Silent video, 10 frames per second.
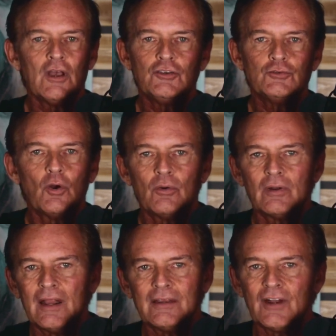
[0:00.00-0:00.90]

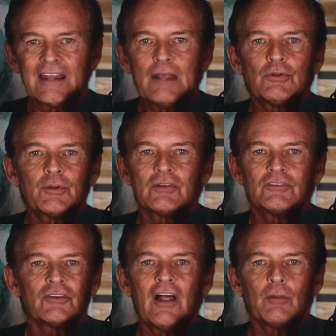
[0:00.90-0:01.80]
you're not able to
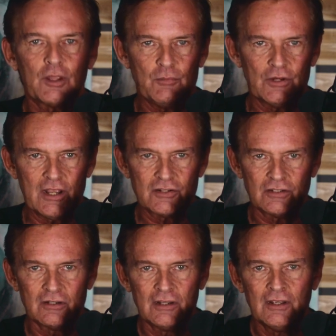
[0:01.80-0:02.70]
develop communication,